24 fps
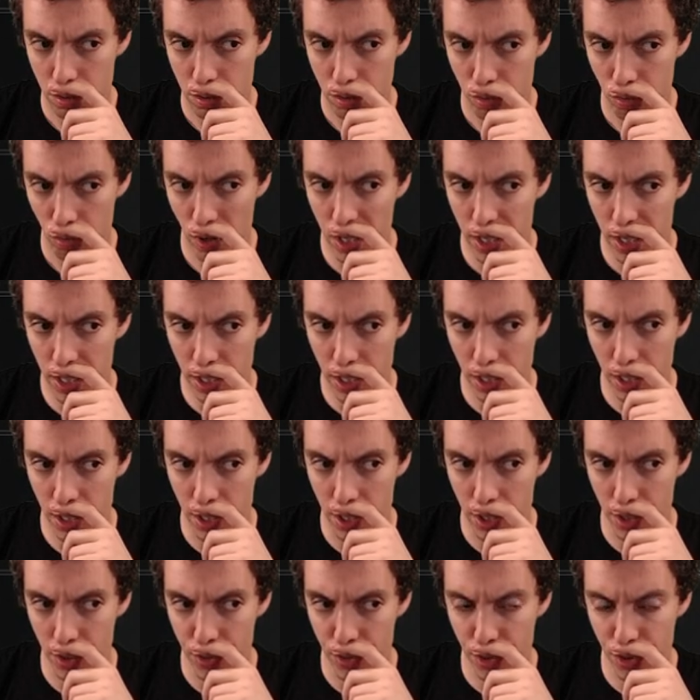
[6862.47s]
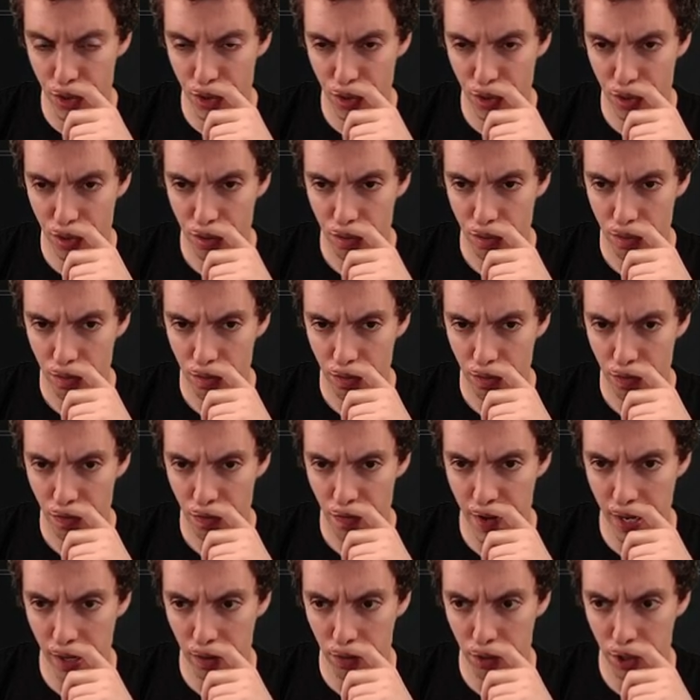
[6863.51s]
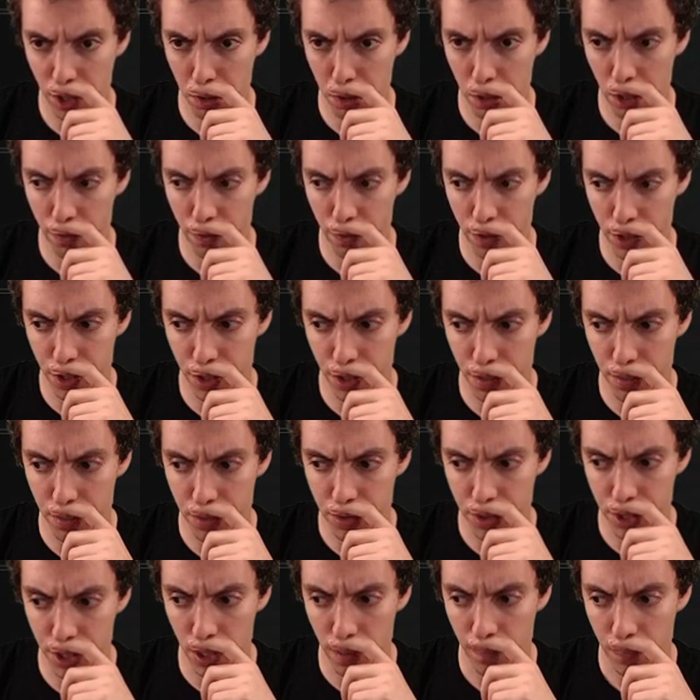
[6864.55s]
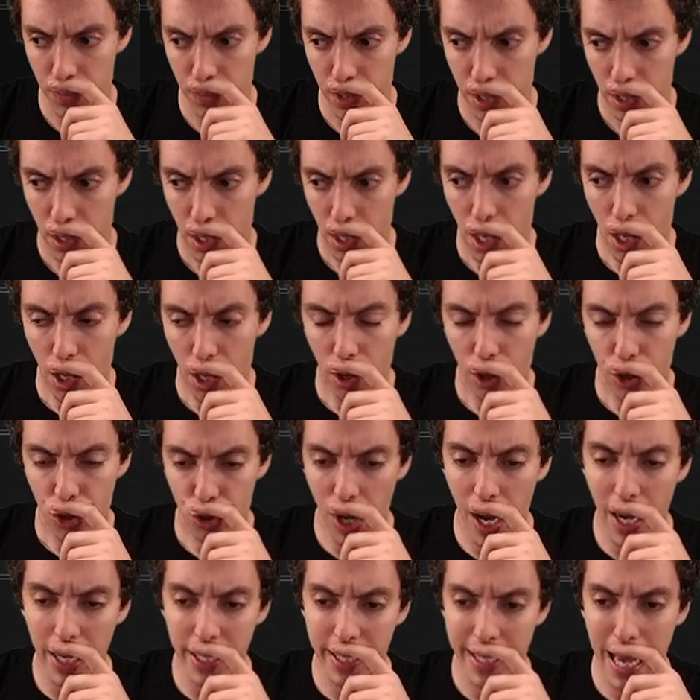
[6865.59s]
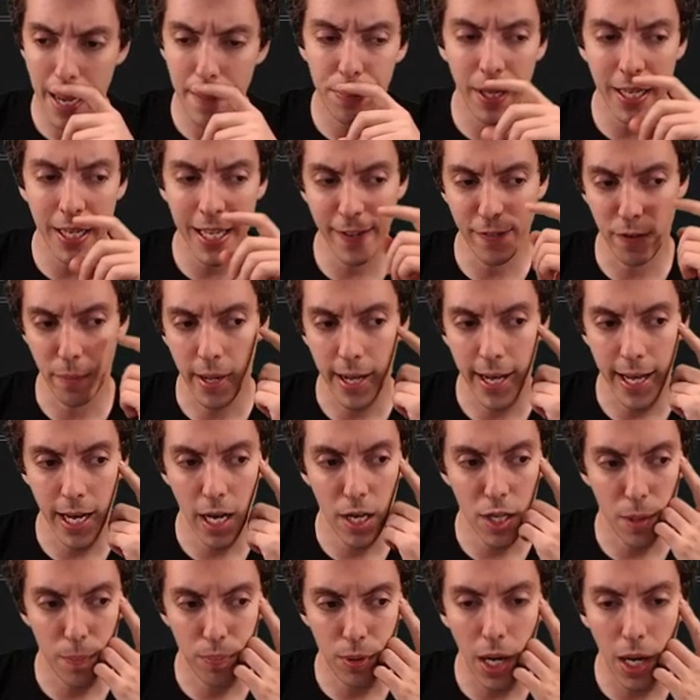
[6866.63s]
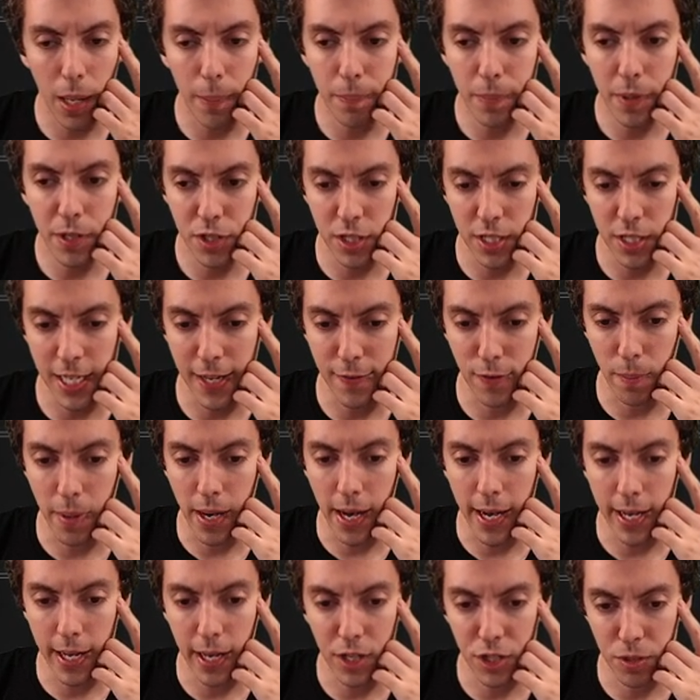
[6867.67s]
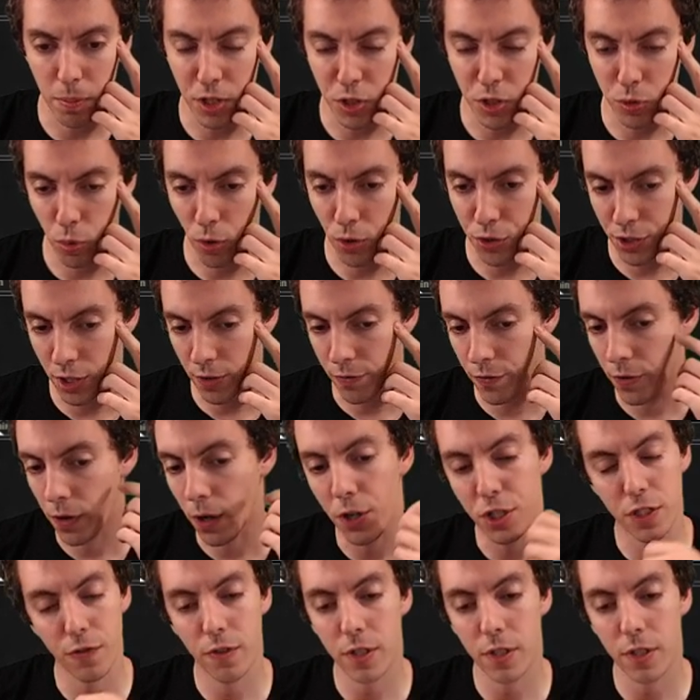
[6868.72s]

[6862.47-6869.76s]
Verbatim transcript: Relic is fairly relevant here. So, Tron can play Yavimaya. The problem is that Yavimaya is much worse than a Forest in the